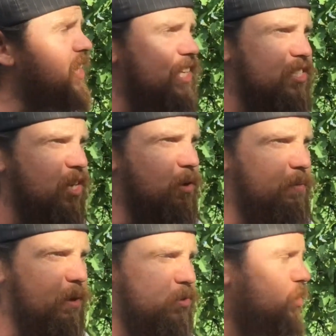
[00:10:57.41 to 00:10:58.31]
So
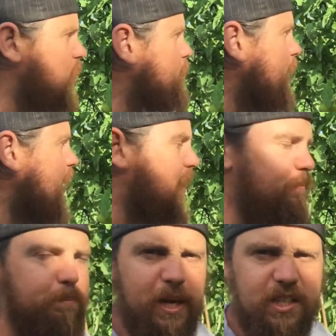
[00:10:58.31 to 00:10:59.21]
that was good. But
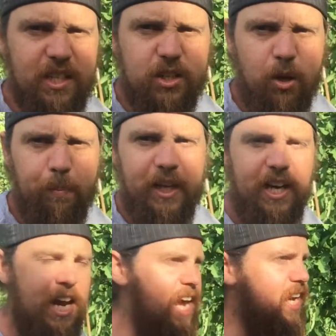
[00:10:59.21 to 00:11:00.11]
back to the topic in
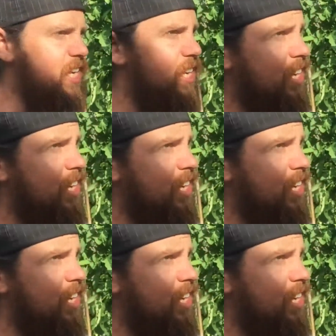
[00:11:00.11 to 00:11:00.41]
hand.